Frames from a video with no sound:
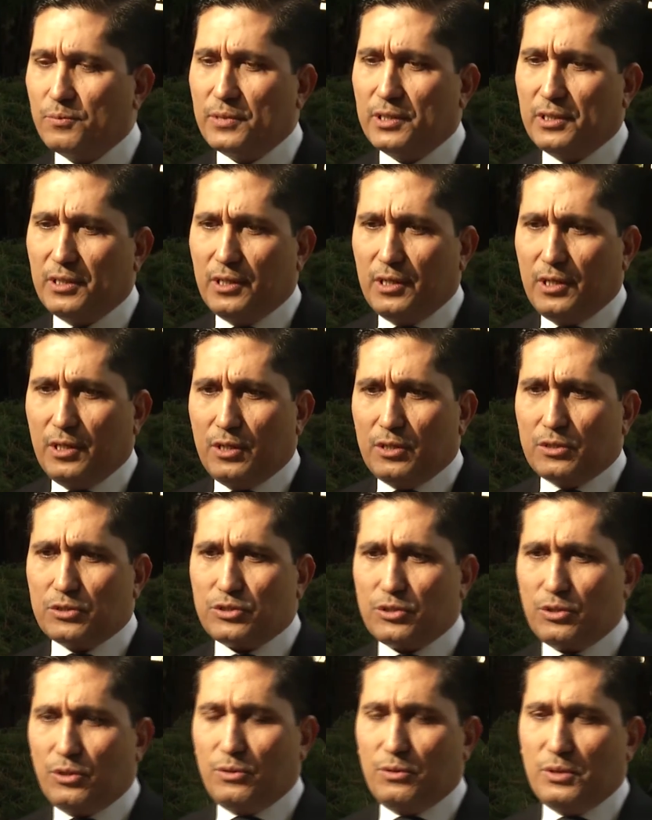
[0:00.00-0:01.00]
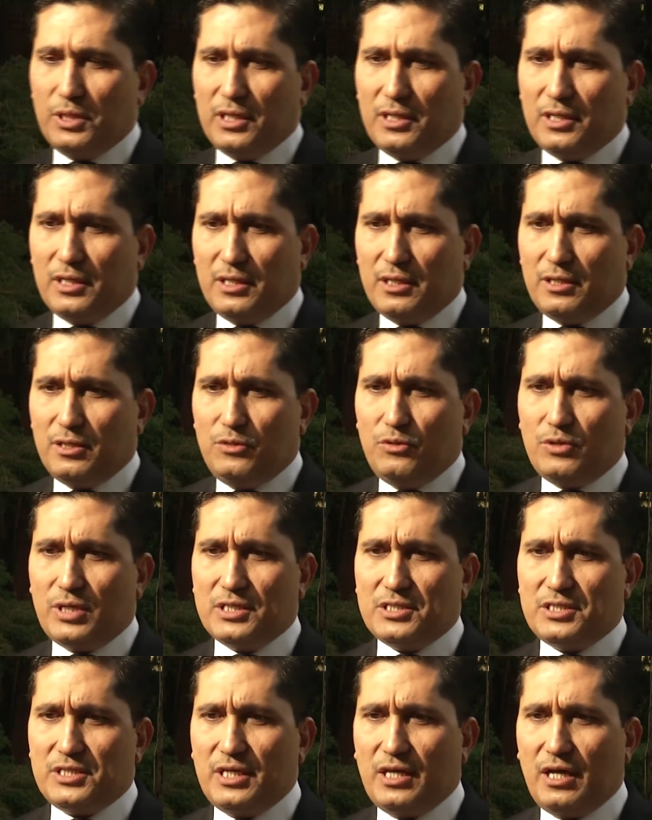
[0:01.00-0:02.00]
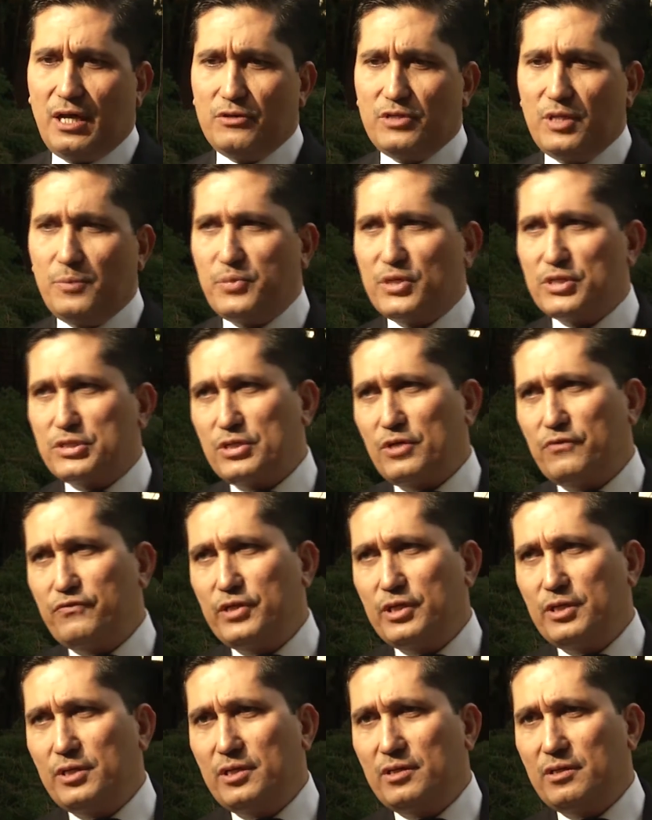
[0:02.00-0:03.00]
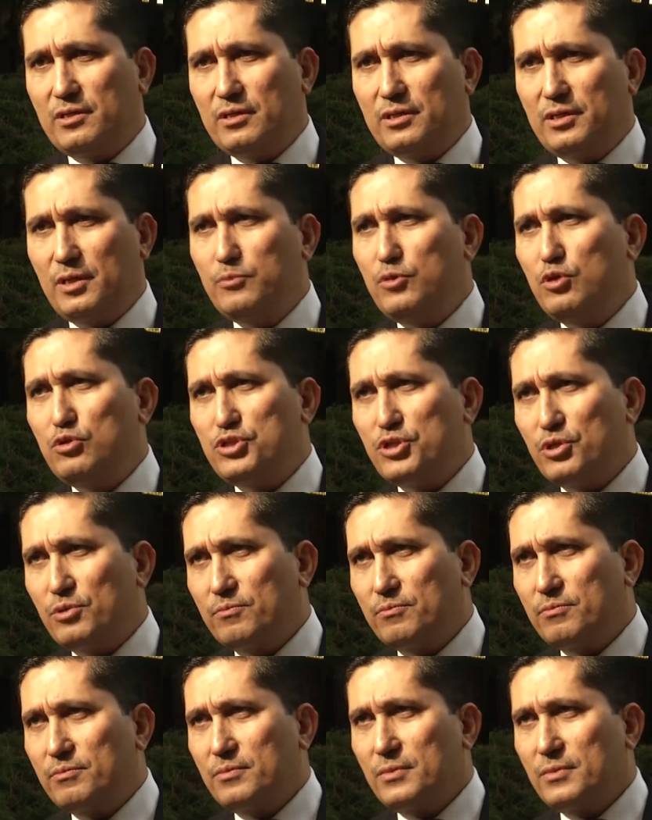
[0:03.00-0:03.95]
Right. So you can see how they preserve the museum.